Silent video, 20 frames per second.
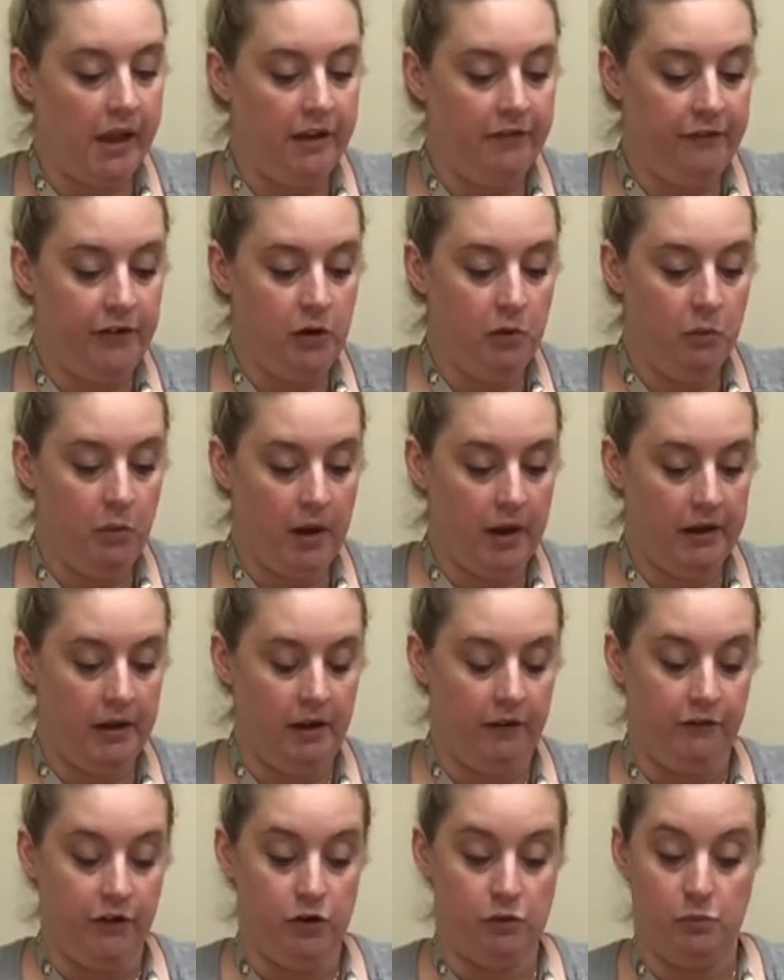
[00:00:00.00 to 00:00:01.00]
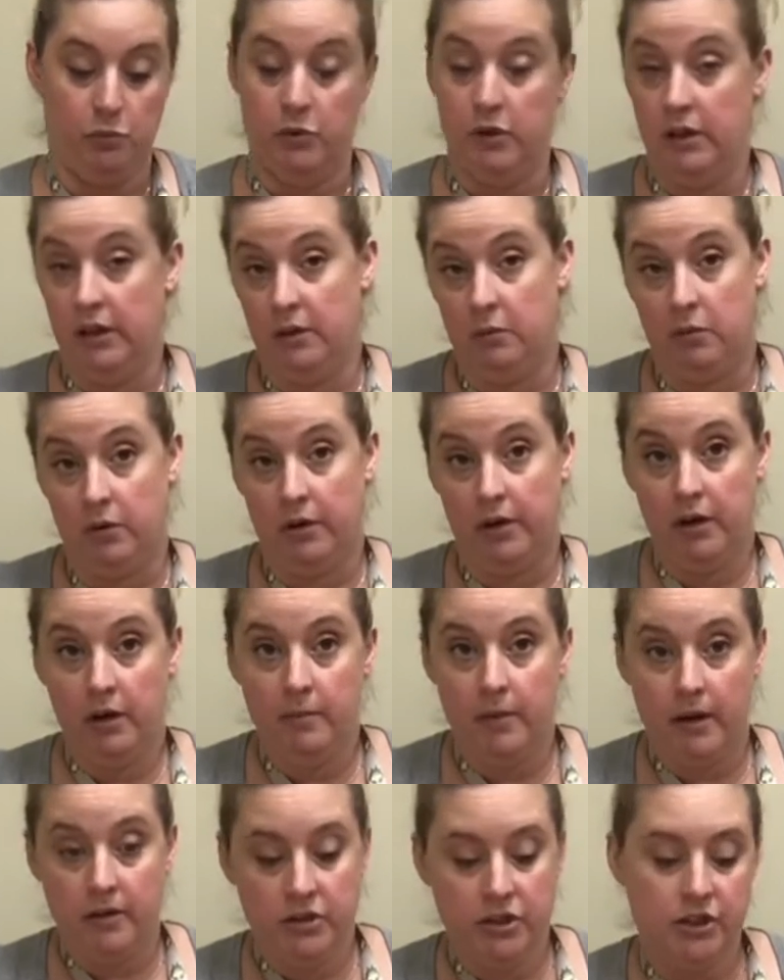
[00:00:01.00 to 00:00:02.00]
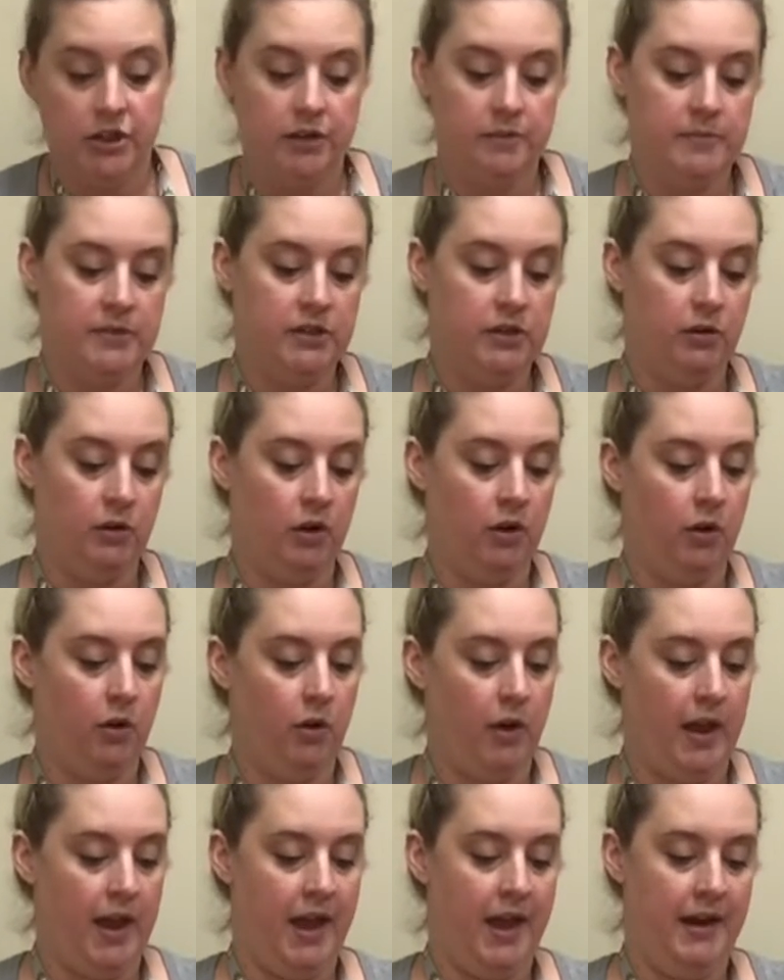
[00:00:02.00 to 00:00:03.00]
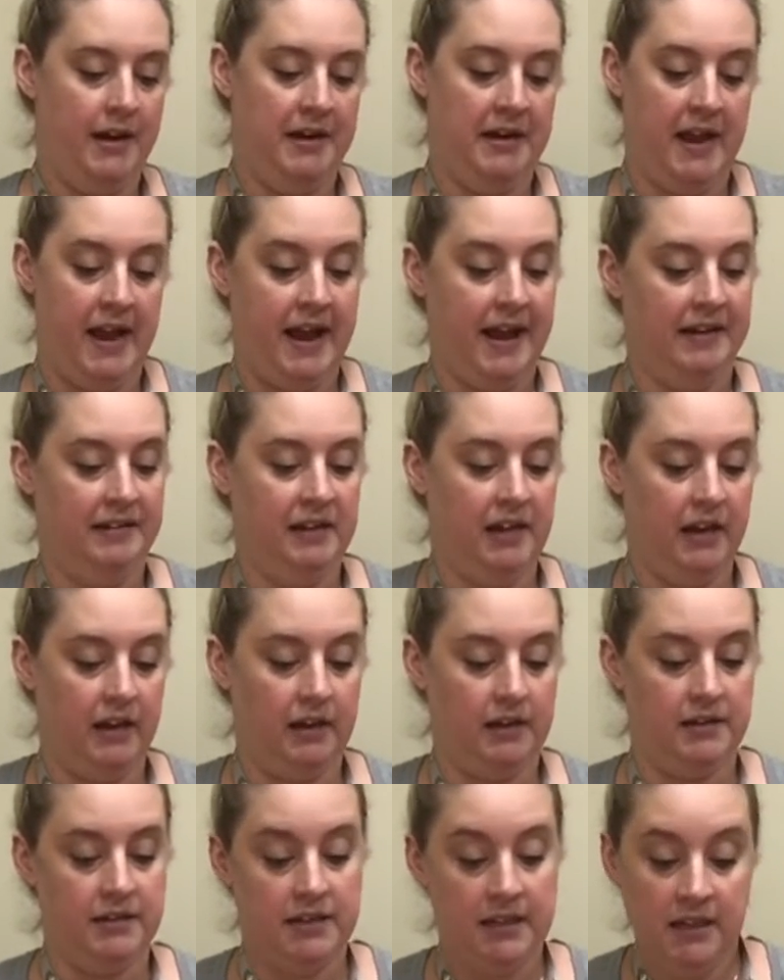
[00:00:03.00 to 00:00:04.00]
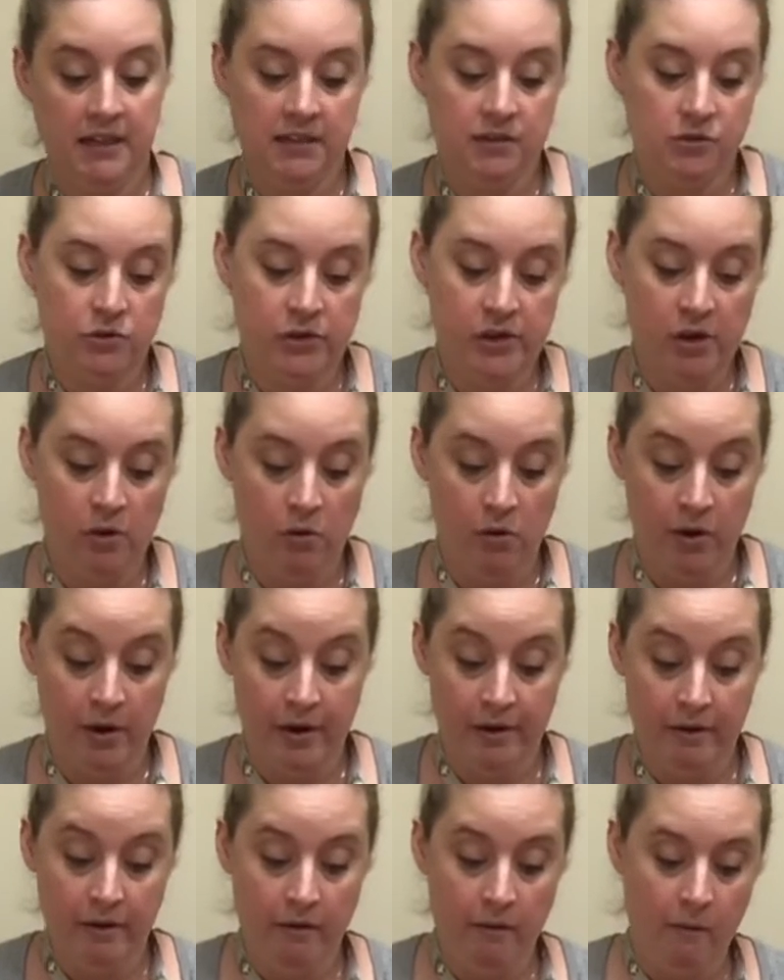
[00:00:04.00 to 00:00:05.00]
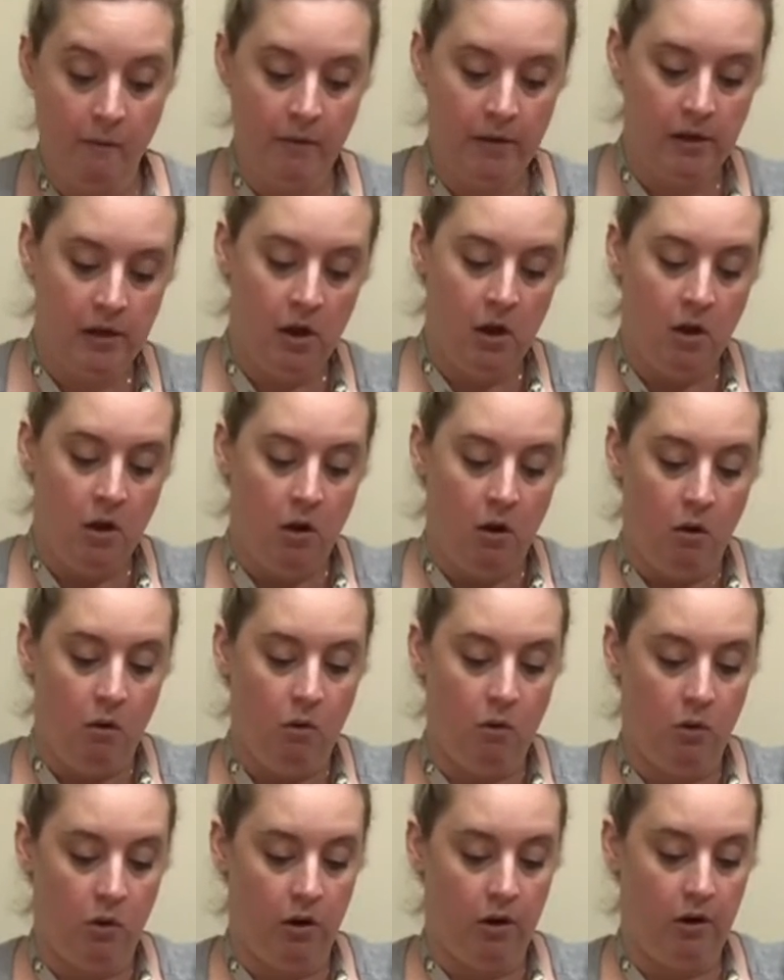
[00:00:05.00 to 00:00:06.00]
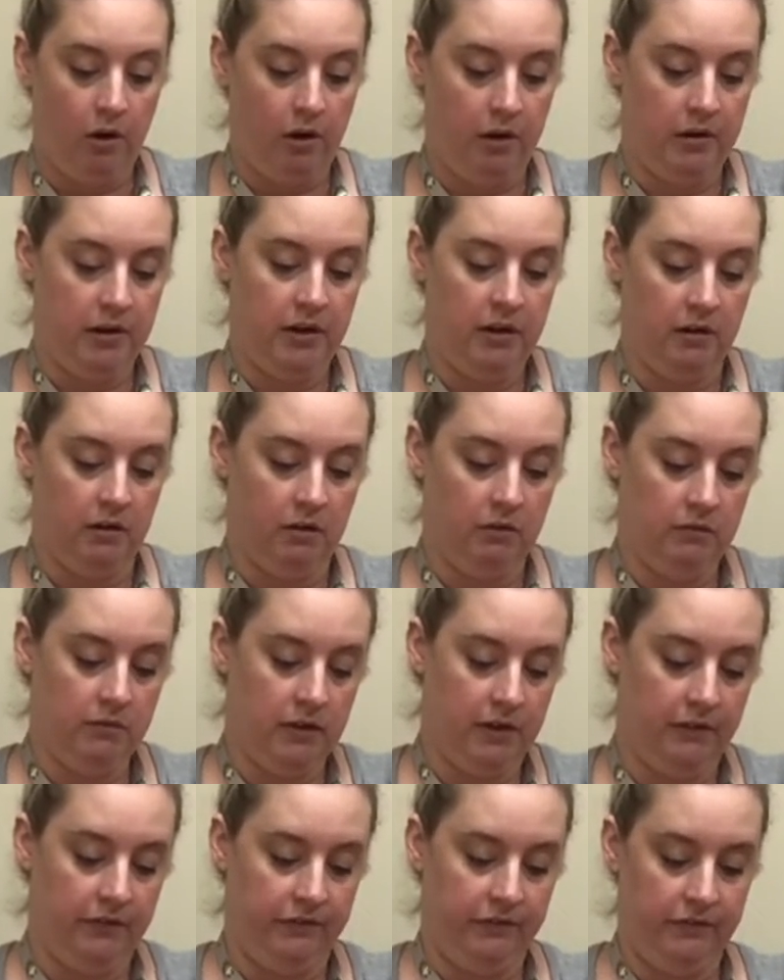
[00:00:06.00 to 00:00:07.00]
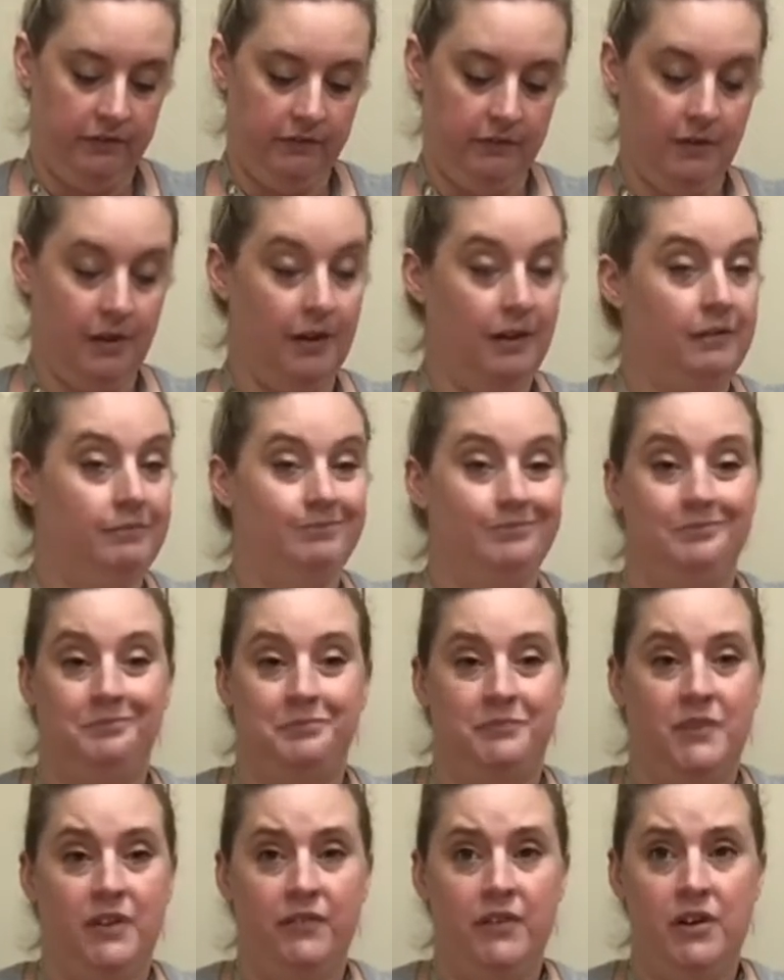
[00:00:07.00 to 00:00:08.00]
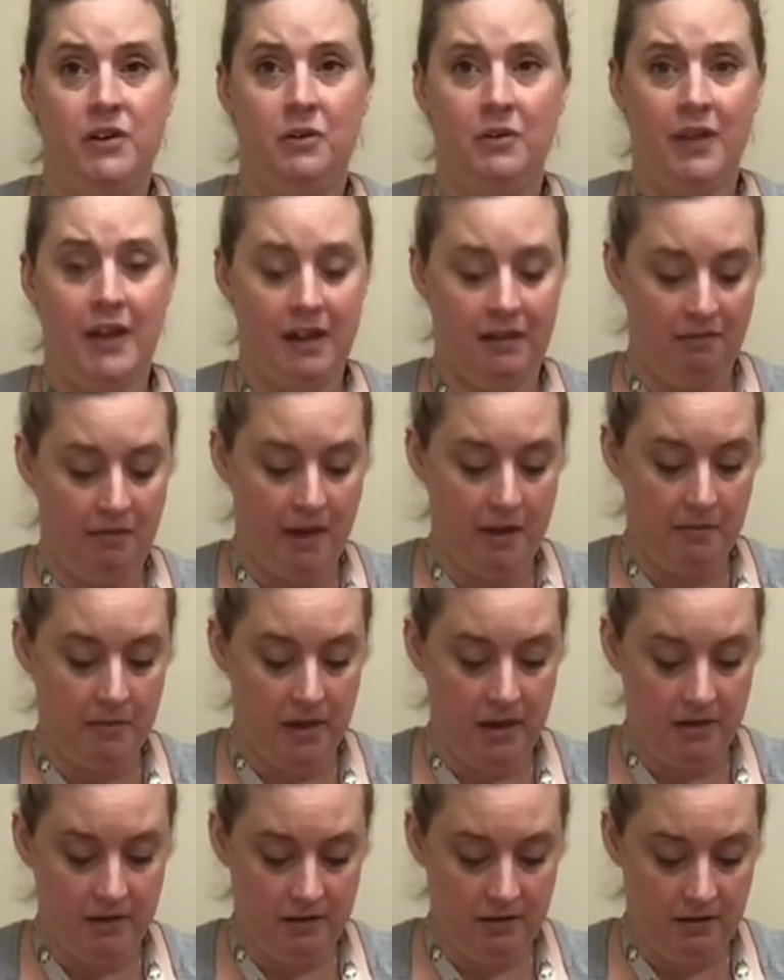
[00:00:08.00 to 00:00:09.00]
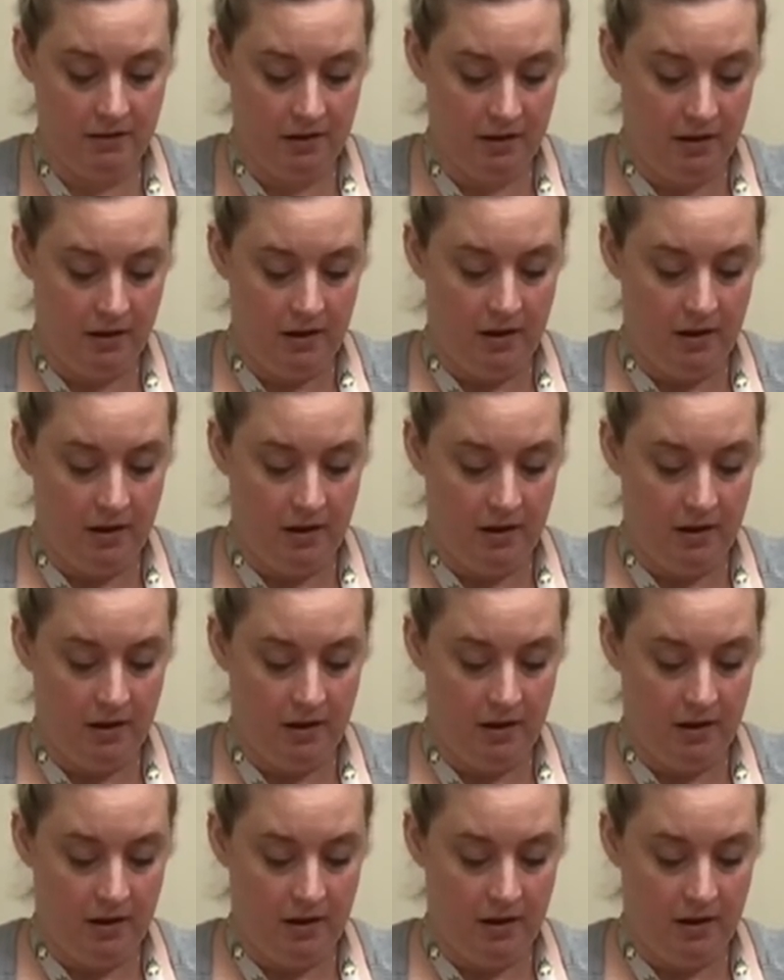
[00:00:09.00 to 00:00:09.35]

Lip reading: if you're really worried about germs, you can go ahead and add like a tea tree oil, or if you don't like lemon,